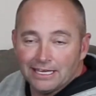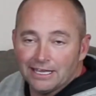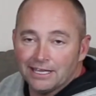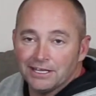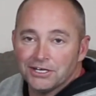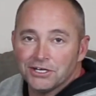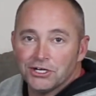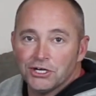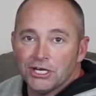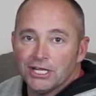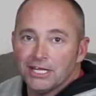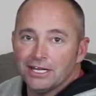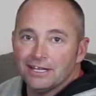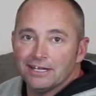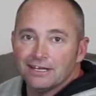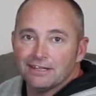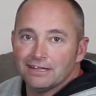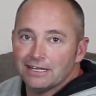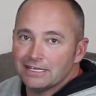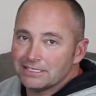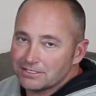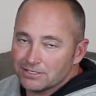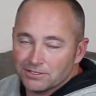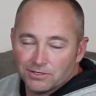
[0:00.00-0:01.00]
yeah, you're an
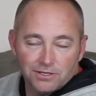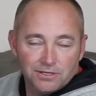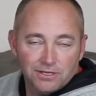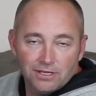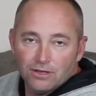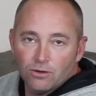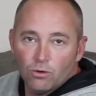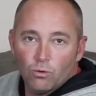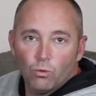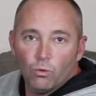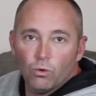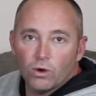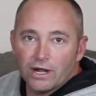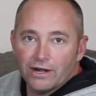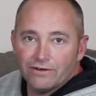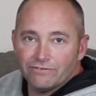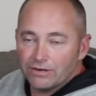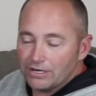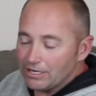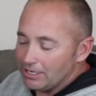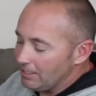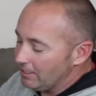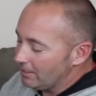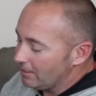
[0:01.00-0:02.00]
idiot, that's a
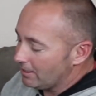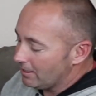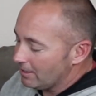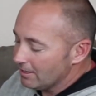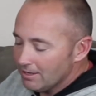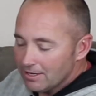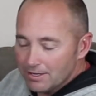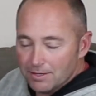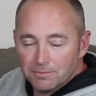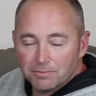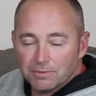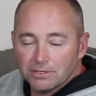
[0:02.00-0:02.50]
whatever year,